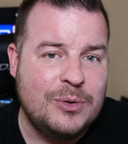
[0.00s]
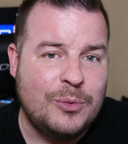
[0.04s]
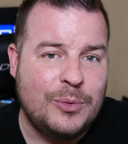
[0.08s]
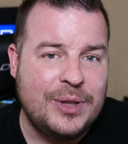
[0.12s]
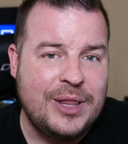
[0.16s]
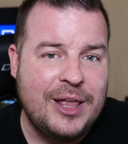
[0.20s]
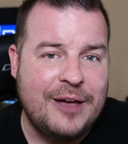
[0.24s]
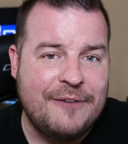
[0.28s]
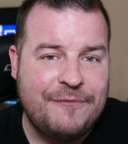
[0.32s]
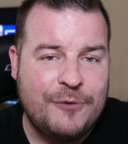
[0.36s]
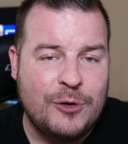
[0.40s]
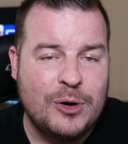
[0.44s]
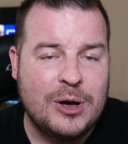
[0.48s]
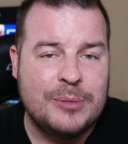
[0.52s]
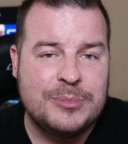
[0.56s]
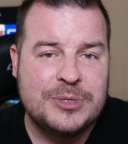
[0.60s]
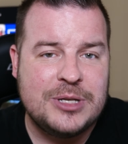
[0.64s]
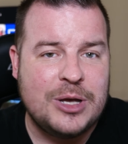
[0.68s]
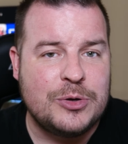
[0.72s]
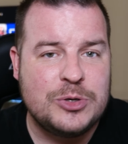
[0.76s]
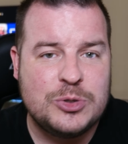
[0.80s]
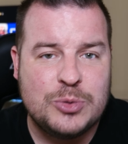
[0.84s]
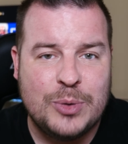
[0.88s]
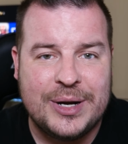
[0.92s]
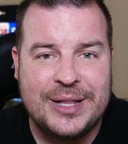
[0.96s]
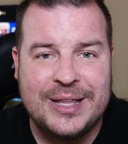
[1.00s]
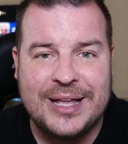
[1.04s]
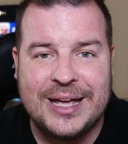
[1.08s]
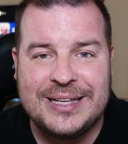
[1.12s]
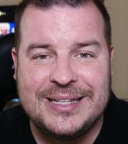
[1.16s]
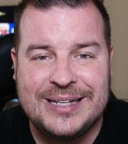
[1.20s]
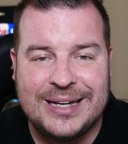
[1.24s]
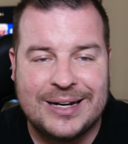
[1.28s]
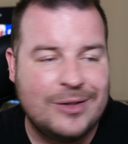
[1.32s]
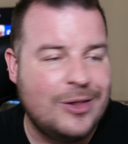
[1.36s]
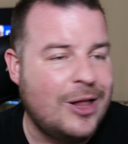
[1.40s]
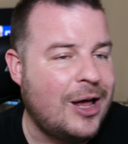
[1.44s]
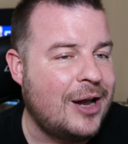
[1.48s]
When that phone comes out in
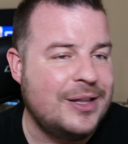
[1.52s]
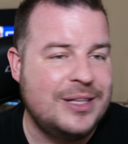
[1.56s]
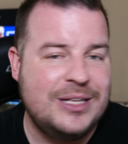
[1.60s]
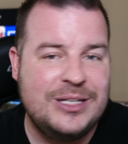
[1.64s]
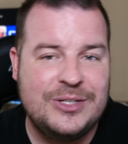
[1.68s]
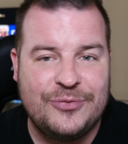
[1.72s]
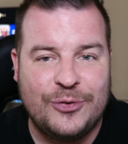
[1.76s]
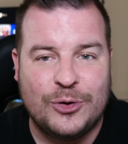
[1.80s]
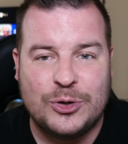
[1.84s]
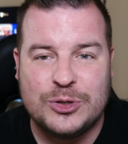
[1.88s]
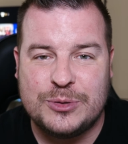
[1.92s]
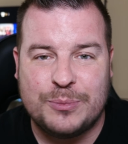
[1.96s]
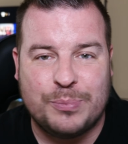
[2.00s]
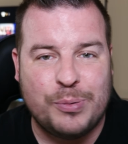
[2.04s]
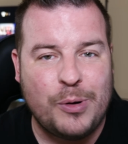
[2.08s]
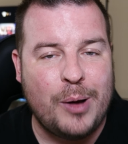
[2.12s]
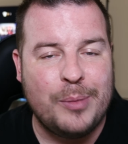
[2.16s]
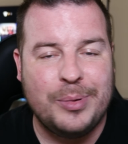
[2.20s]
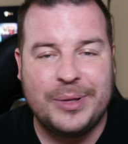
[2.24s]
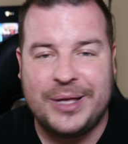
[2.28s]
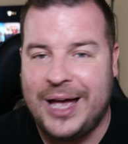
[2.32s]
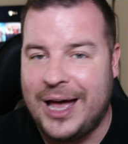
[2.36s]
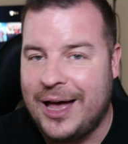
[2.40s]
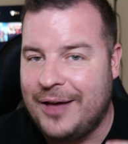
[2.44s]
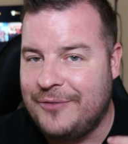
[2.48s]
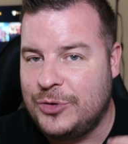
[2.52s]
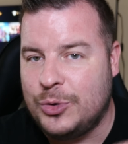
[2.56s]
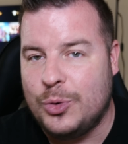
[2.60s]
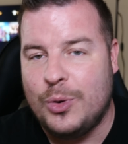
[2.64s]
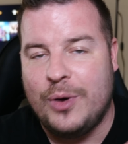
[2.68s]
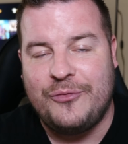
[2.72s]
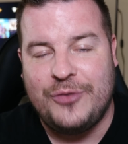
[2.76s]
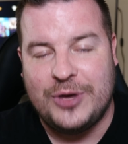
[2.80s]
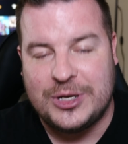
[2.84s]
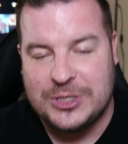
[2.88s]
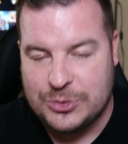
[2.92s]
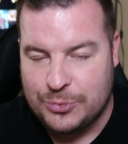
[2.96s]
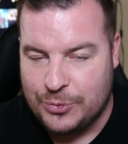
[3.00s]
2019, a lot of these phones will probably have
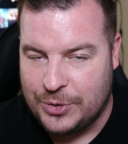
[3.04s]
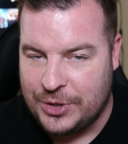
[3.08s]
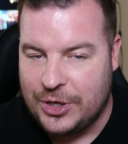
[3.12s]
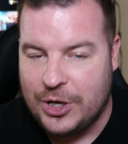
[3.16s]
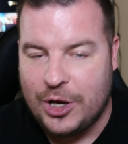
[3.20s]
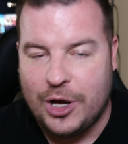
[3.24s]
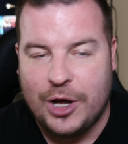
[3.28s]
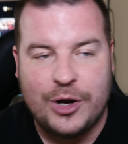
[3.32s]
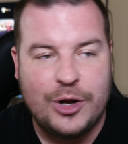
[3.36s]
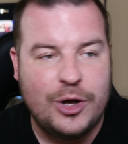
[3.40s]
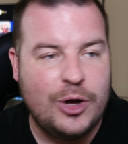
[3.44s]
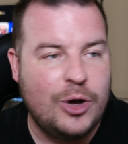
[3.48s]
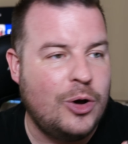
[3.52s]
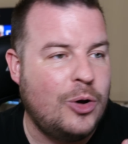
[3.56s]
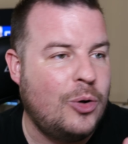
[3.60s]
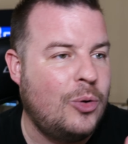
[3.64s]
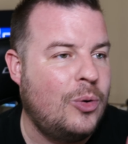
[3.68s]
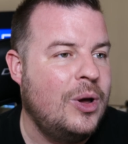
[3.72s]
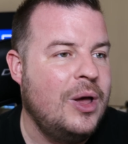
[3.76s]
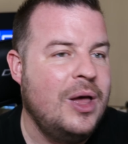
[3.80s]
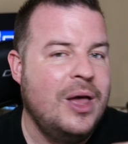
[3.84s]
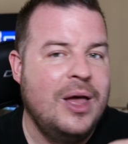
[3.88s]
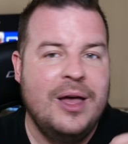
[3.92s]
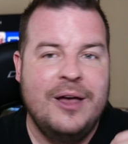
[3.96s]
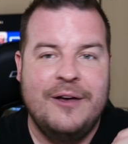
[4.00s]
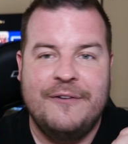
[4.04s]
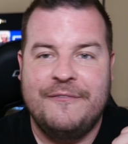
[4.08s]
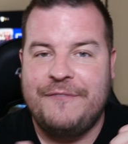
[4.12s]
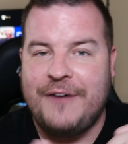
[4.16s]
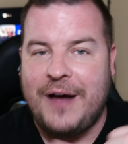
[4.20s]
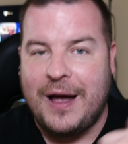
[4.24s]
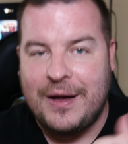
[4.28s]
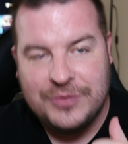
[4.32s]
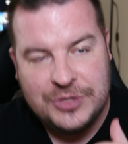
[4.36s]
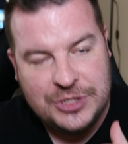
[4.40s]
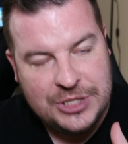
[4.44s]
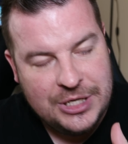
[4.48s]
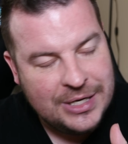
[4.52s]
UFS 3.0,
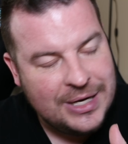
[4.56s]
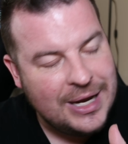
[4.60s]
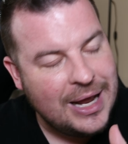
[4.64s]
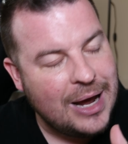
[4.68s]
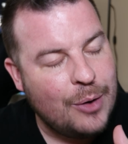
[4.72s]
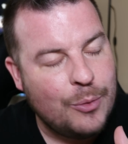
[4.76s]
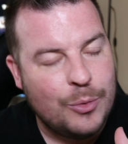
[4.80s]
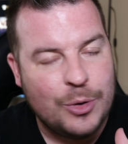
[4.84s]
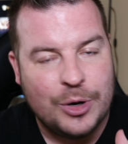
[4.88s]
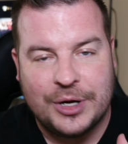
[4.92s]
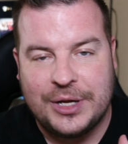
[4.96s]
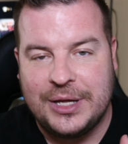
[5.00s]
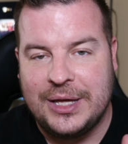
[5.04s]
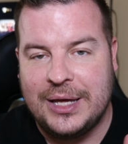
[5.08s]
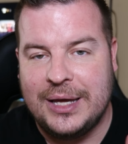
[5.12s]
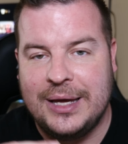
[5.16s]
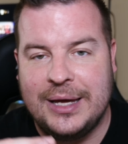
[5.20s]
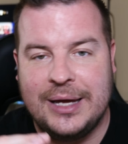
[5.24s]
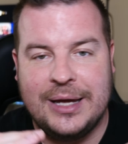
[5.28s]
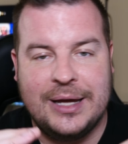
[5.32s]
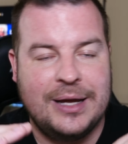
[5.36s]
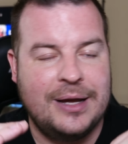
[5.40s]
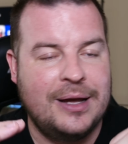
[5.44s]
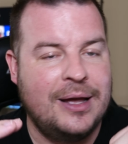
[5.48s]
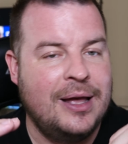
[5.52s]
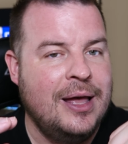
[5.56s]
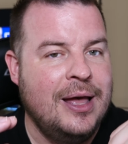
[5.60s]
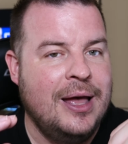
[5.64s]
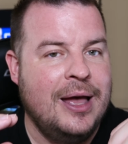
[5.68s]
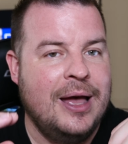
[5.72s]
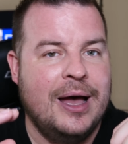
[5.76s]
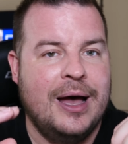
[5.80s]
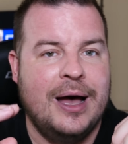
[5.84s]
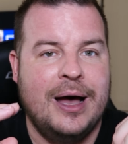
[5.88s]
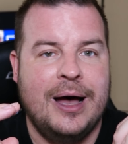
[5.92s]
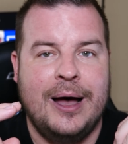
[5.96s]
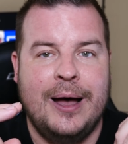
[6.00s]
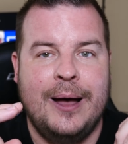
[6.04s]
5G networking,
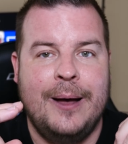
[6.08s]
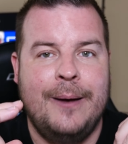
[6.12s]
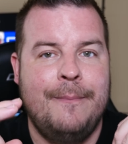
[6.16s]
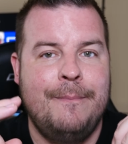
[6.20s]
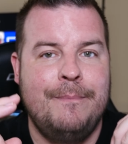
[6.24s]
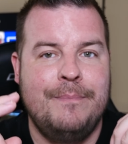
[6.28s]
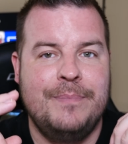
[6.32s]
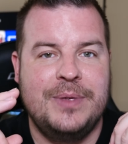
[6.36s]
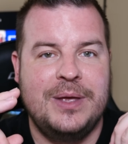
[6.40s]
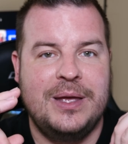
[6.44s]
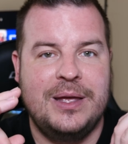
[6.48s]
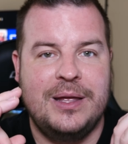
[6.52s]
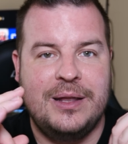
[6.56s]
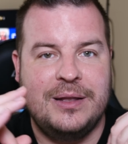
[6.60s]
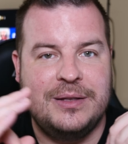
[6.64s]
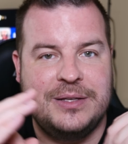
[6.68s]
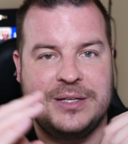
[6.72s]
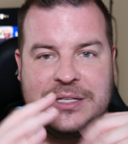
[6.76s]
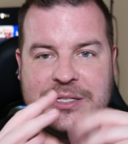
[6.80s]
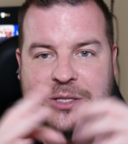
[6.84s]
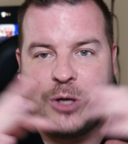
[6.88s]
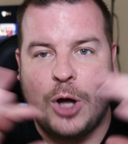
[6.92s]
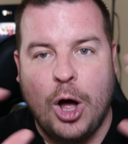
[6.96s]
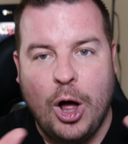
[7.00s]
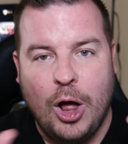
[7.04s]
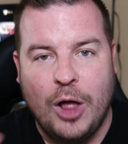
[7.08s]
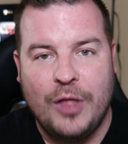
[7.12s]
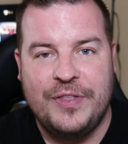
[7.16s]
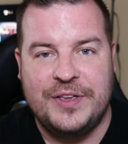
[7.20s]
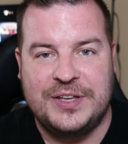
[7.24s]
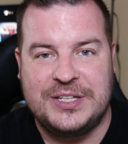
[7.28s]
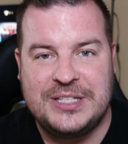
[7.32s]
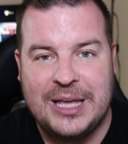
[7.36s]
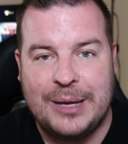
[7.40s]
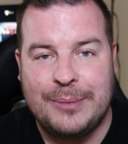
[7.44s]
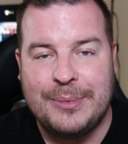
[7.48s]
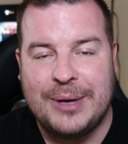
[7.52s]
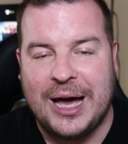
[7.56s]
um, it, just all the
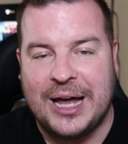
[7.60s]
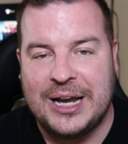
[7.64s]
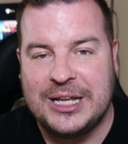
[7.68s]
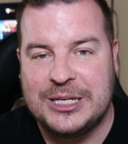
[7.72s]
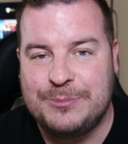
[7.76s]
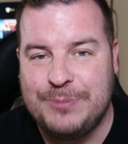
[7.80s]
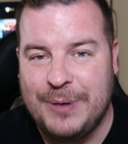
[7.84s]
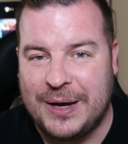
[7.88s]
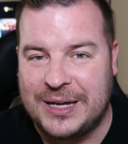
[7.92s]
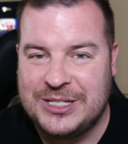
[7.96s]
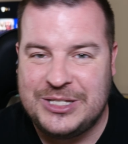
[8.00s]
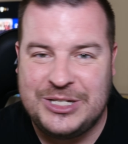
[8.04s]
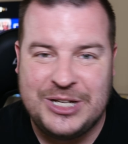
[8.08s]
same kind of specs.